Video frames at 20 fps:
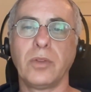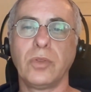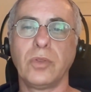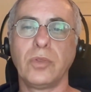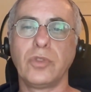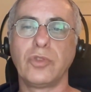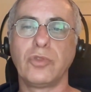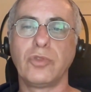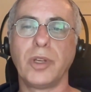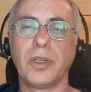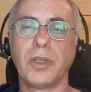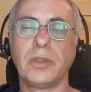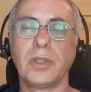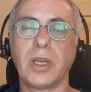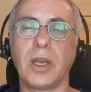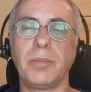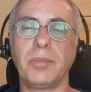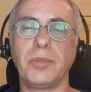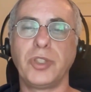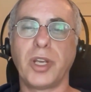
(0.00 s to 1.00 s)
strict
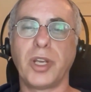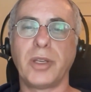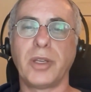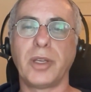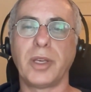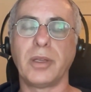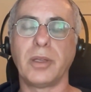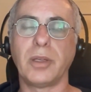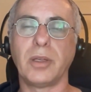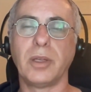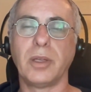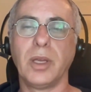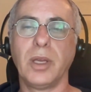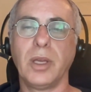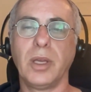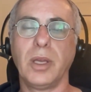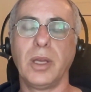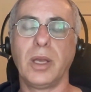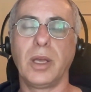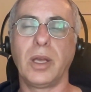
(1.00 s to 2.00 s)
type checking.
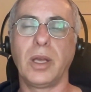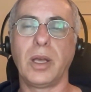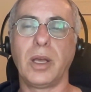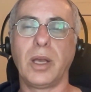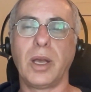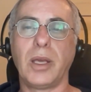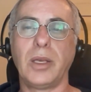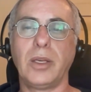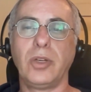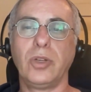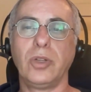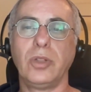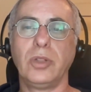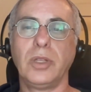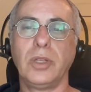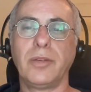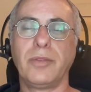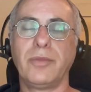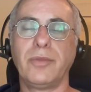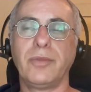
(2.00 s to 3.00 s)
I
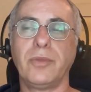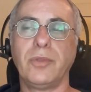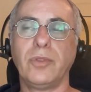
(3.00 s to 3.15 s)
could have